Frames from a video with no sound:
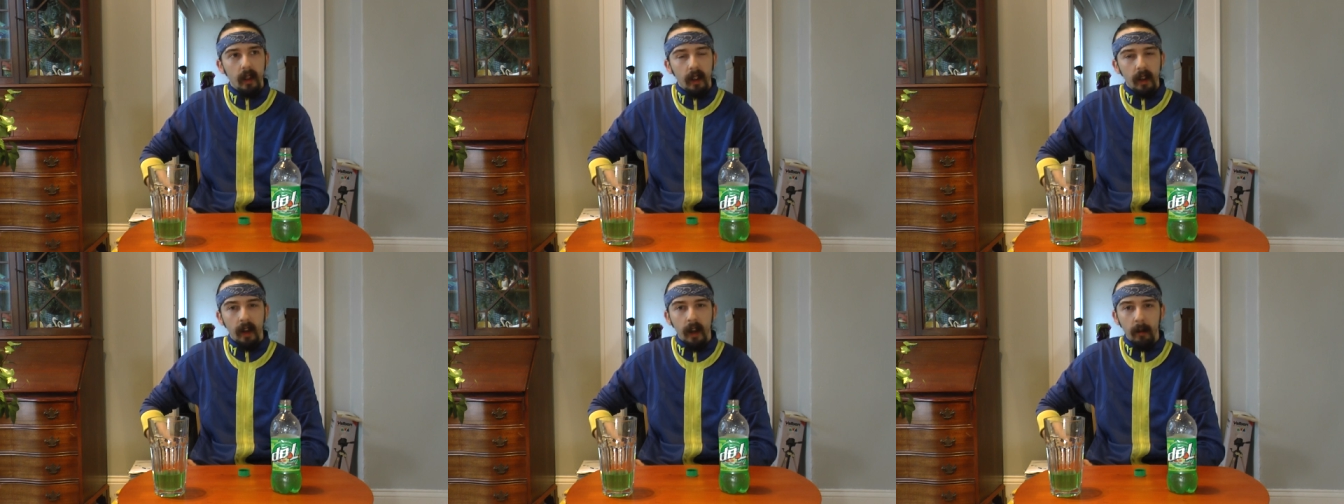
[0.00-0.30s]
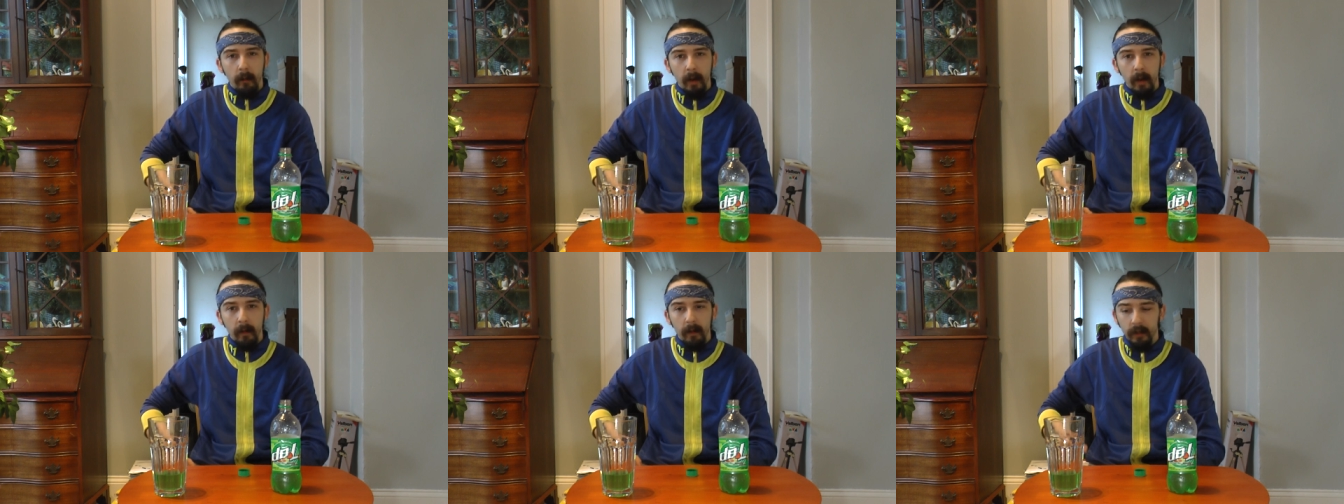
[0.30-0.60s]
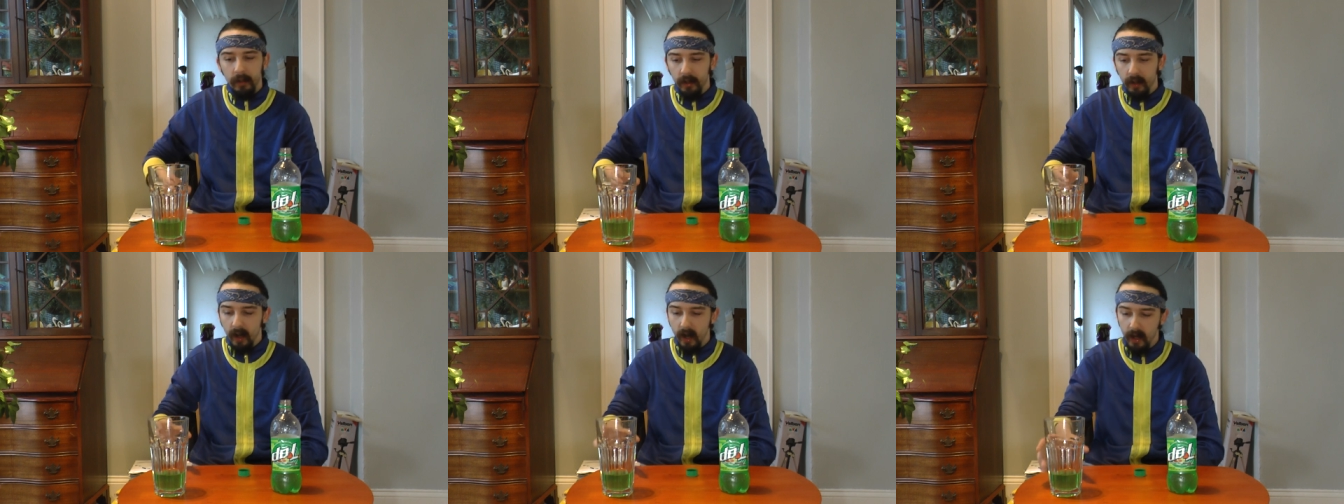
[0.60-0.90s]
and I remember
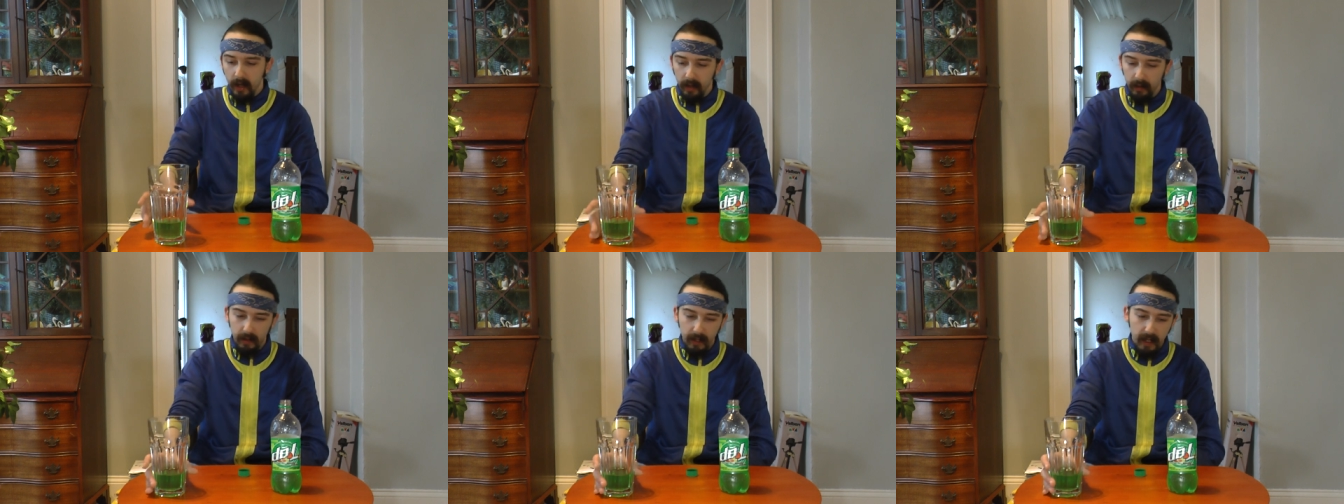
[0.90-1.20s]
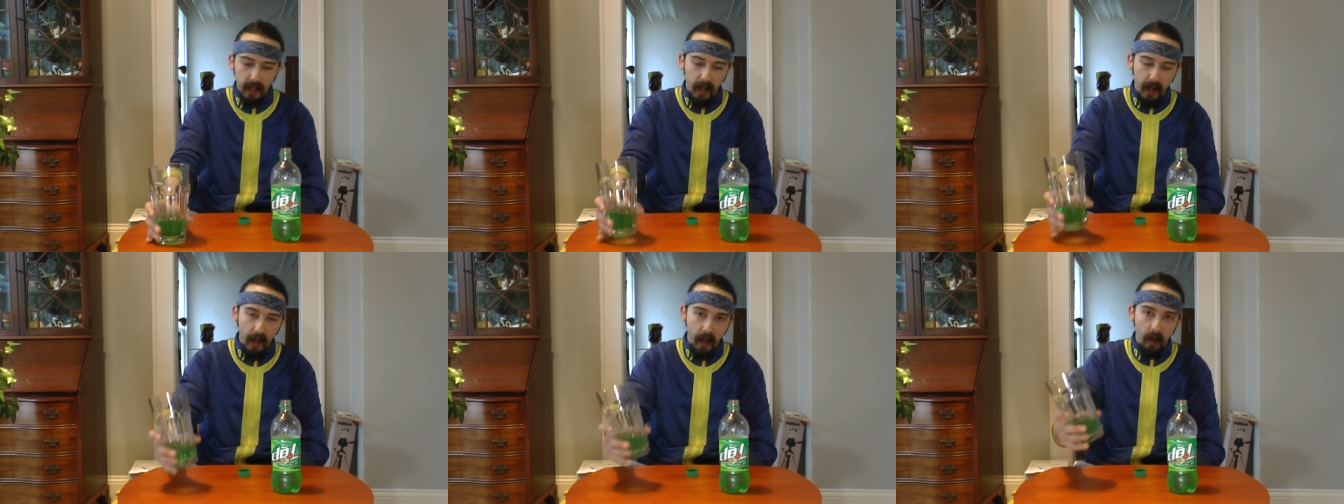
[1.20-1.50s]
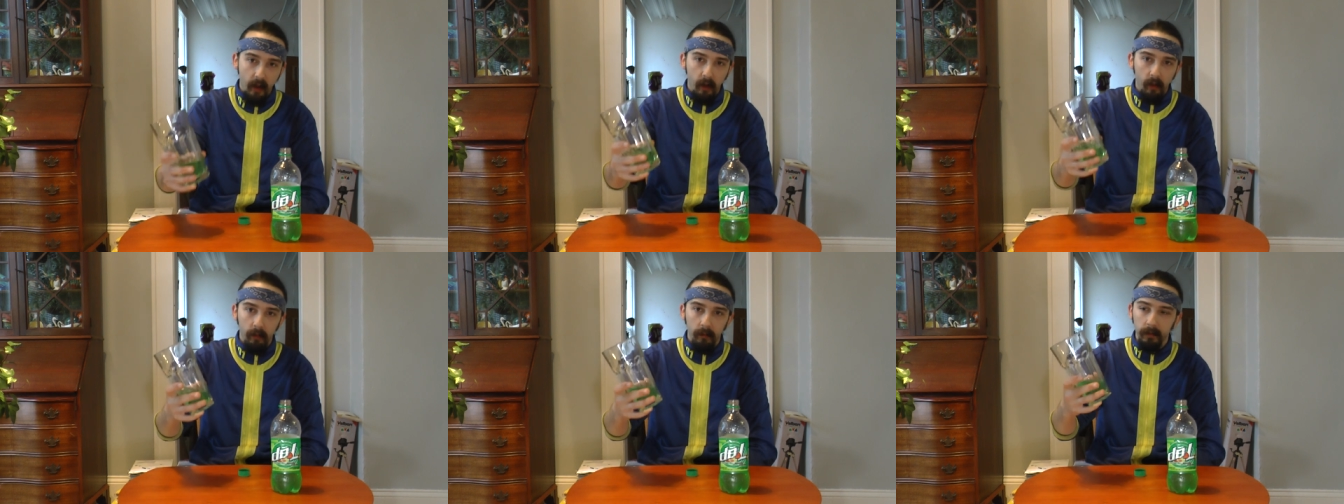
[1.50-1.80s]
trying
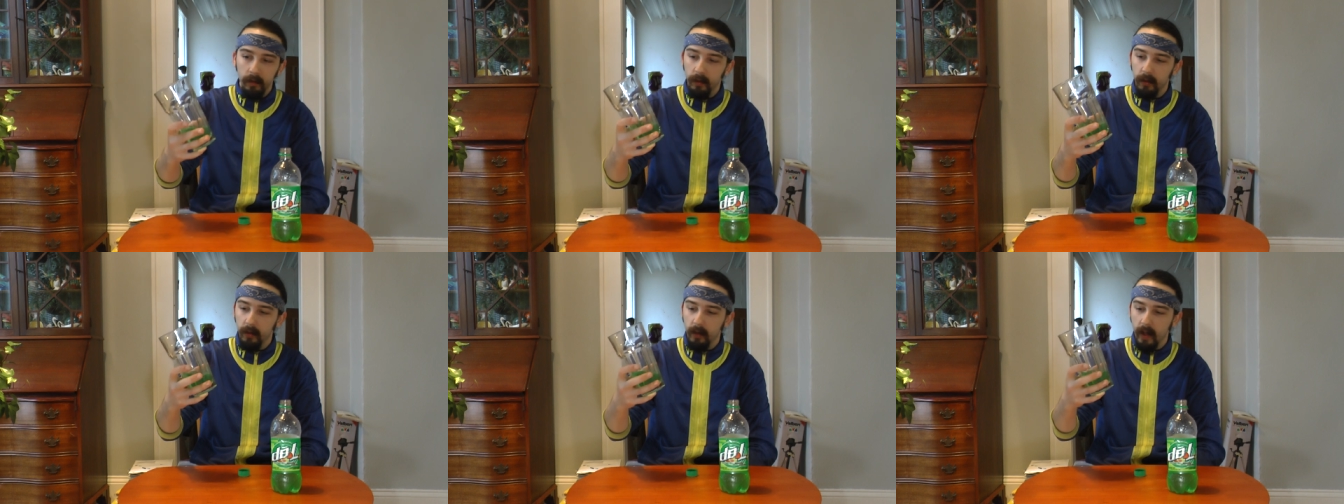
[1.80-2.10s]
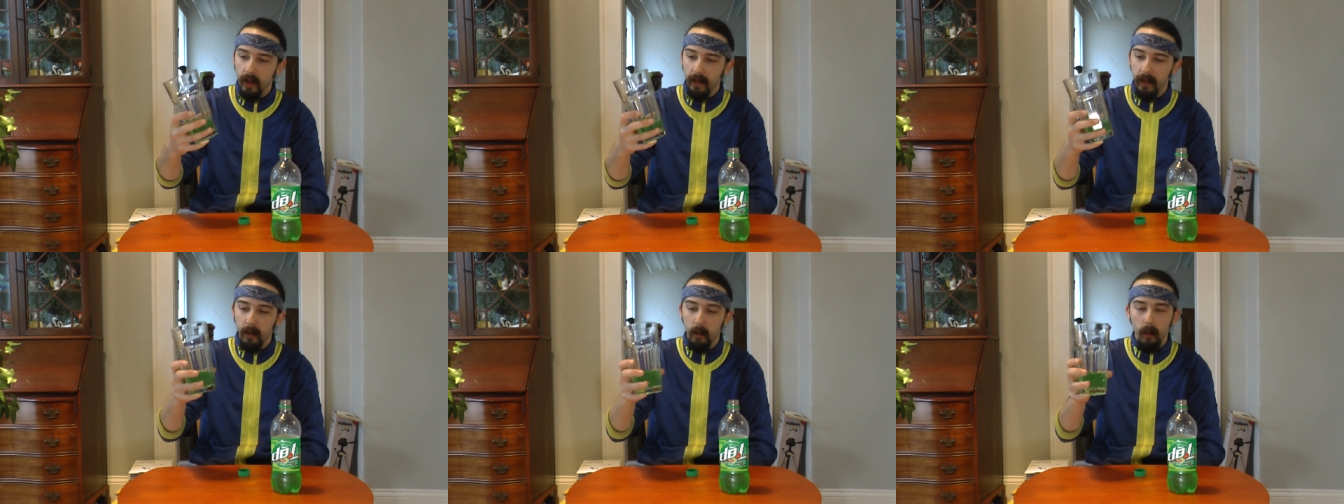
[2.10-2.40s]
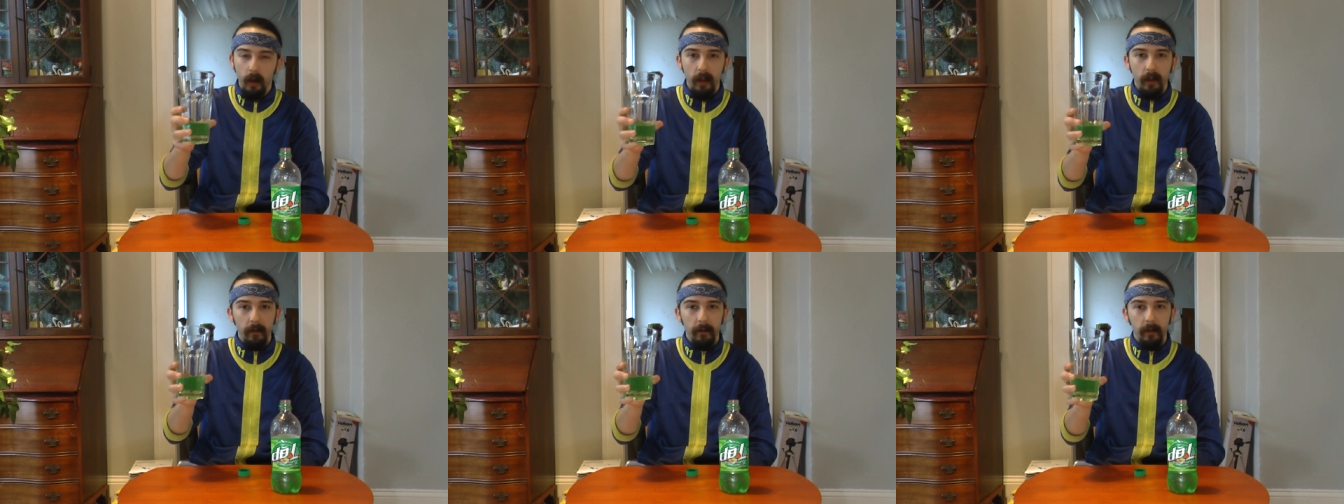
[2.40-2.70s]
DNL it was I think
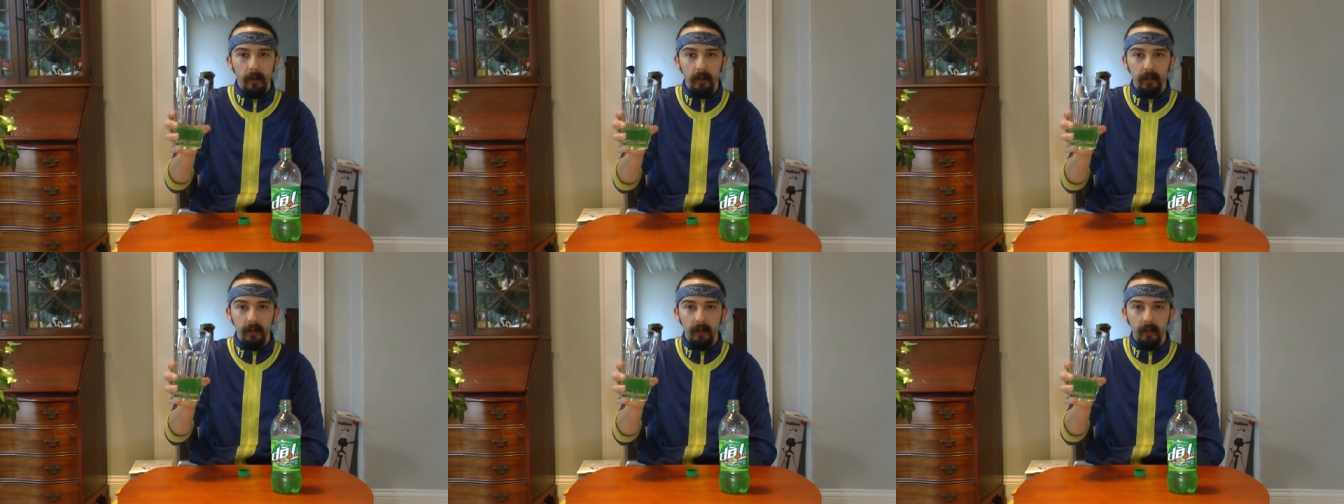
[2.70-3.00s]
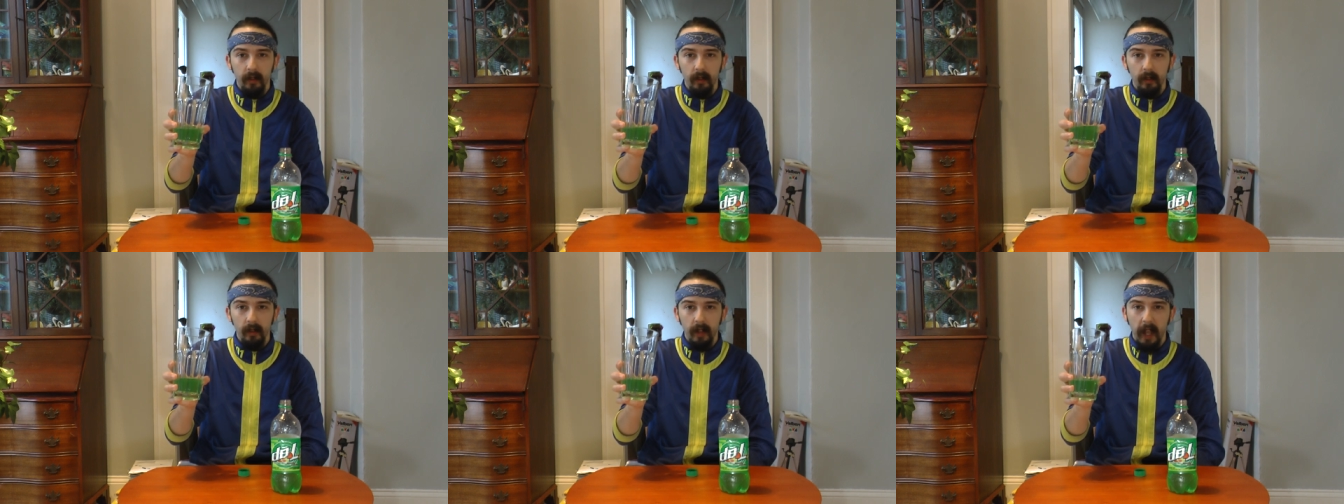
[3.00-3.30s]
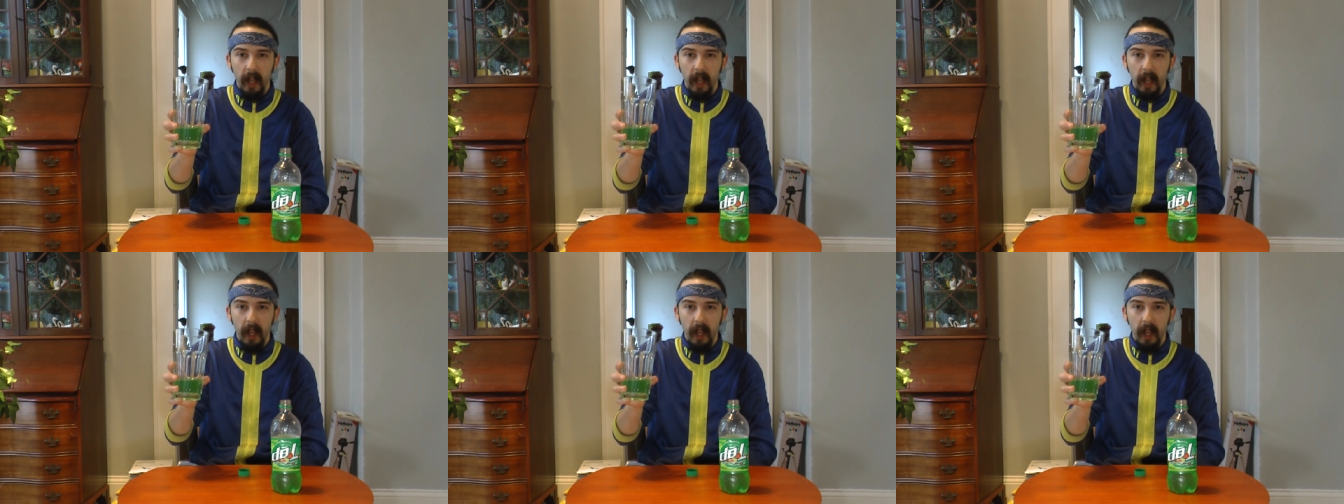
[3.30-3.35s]
one of the first